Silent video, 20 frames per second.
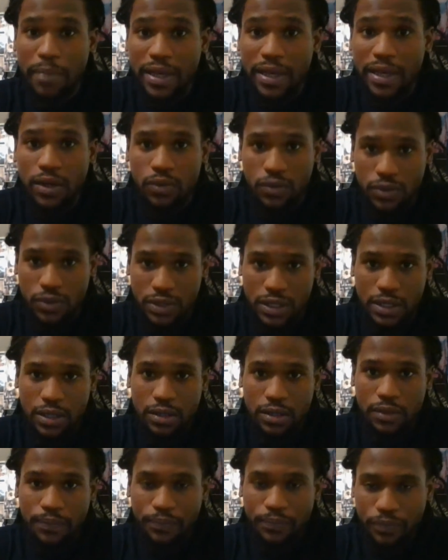minerals
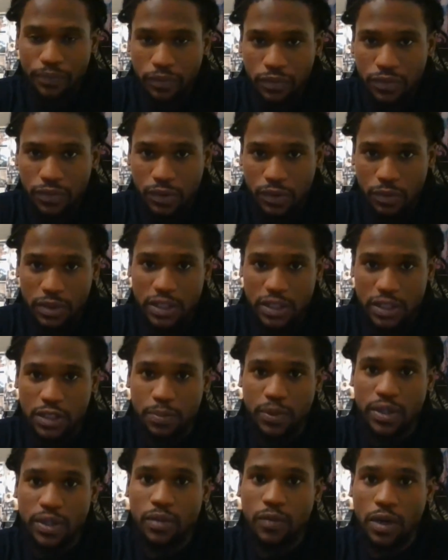in it, when the
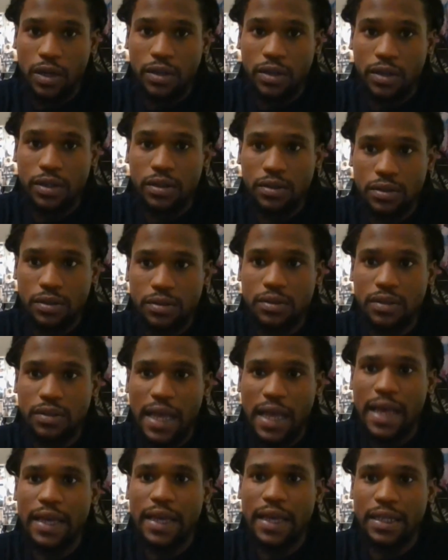spring water
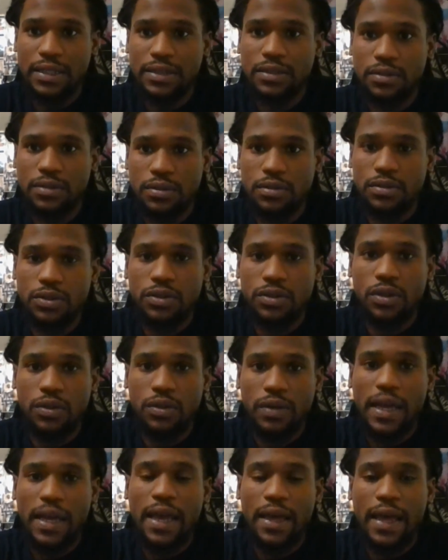has
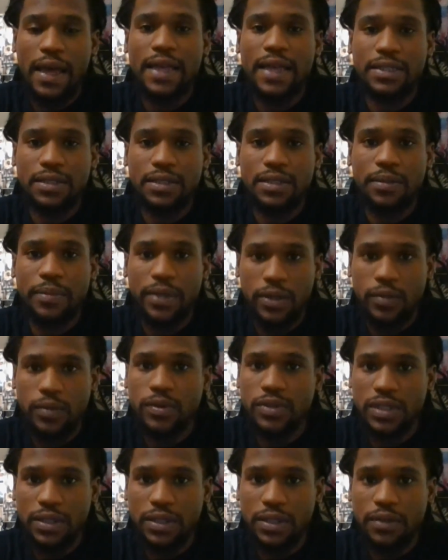the
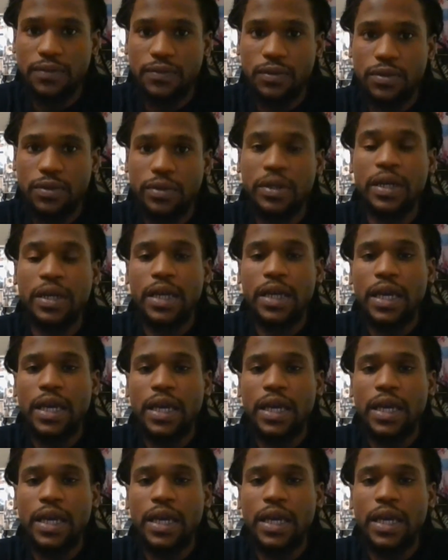minerals in it for it,